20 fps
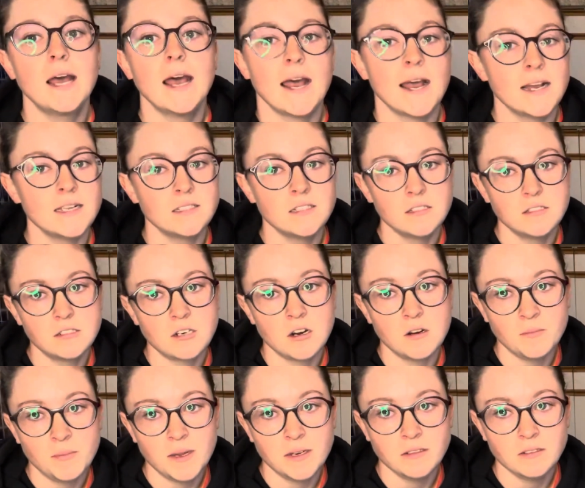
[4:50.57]
as a
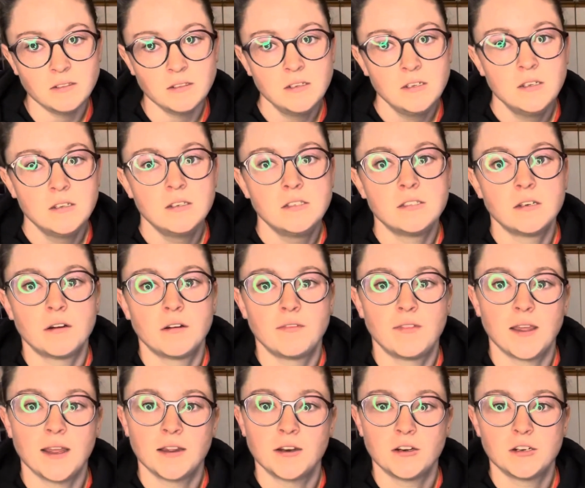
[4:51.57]
start button. So if
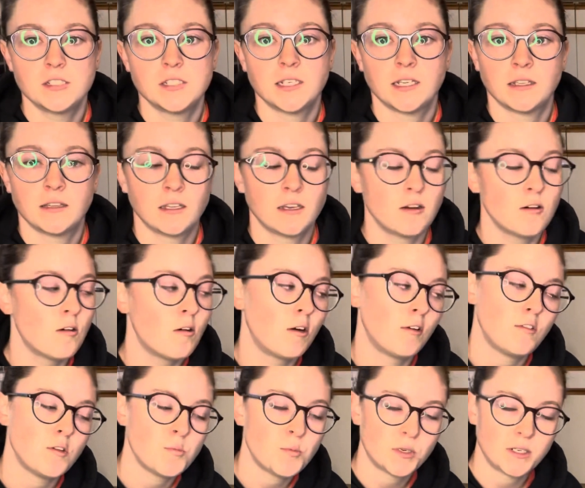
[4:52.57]
they understand that, oh,
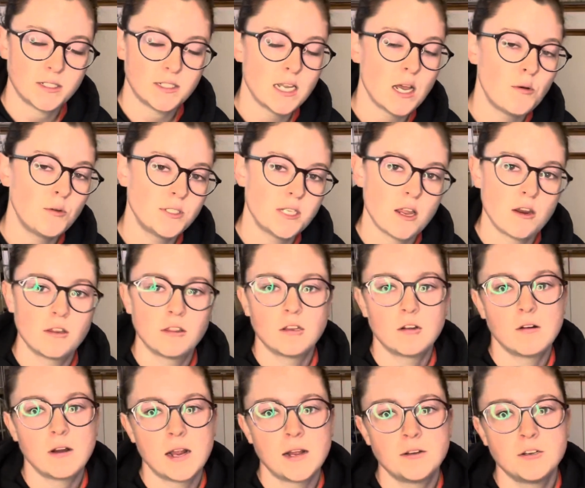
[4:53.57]
if you put a towel down on the
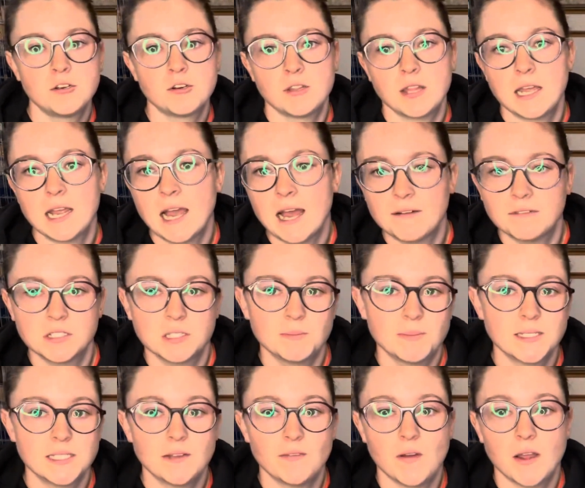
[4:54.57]
ground, or they have a
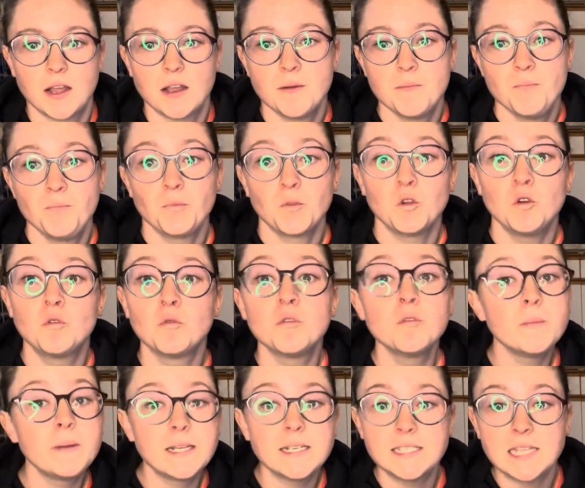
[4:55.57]
specific
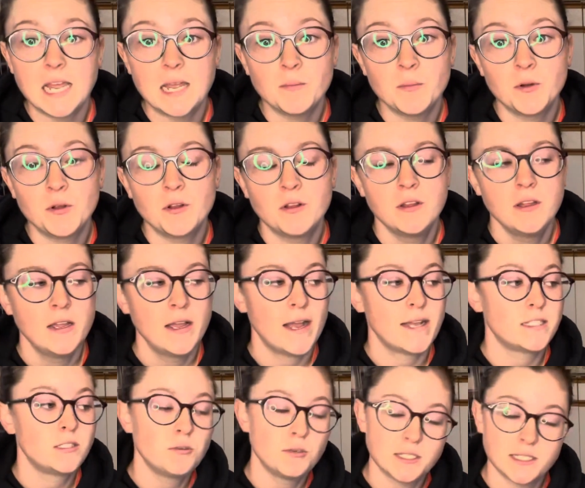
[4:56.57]
grooming table,
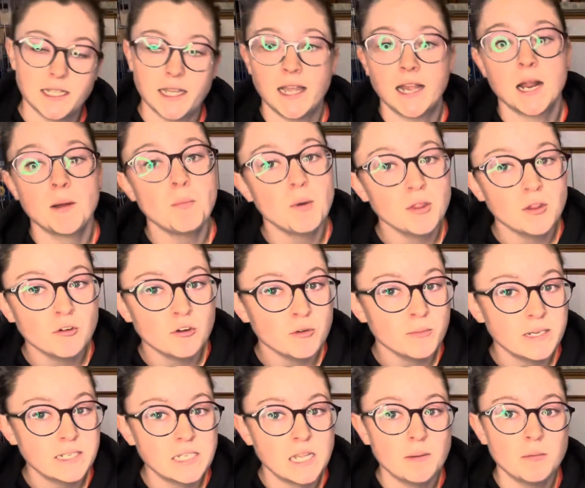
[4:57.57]
as soon as they get up on the
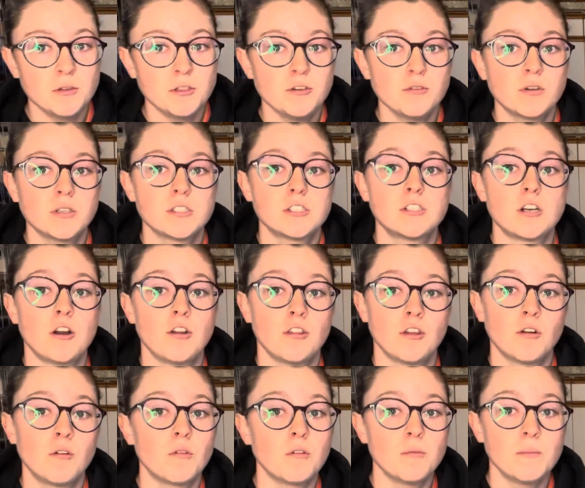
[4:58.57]
grooming table, you can start the
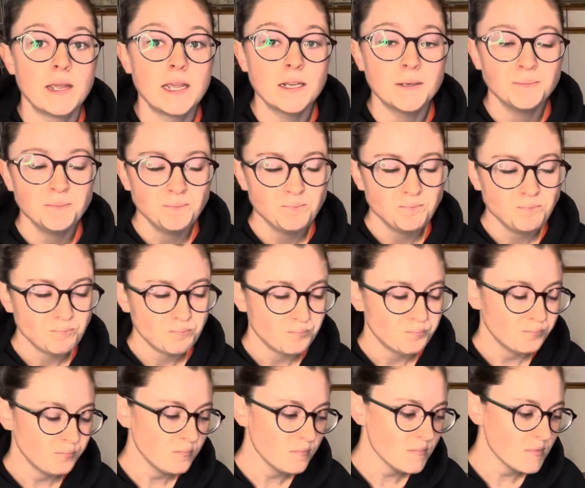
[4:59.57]
grooming.
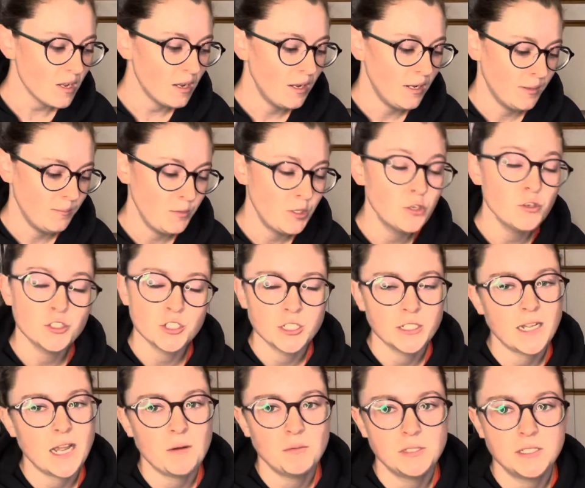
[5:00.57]
Usually
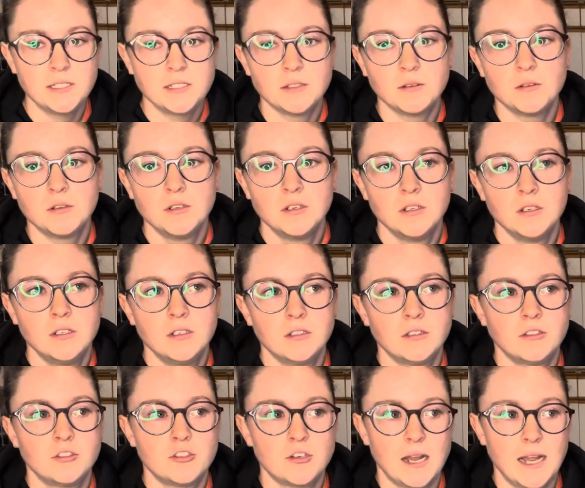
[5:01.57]
I would still
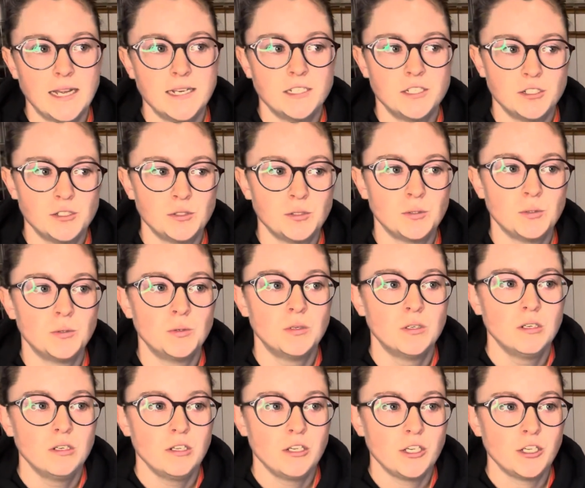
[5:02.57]
try to,
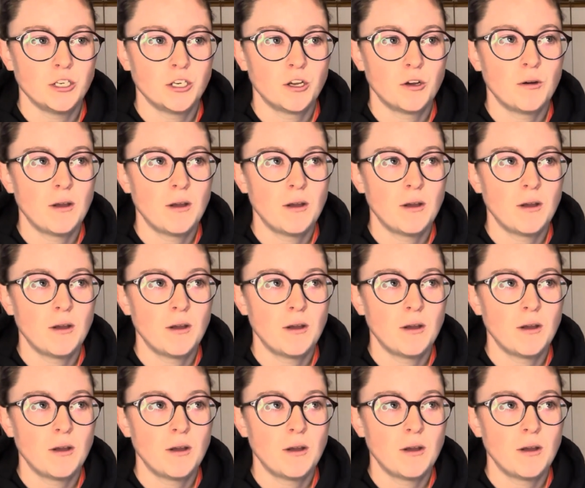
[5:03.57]
you know,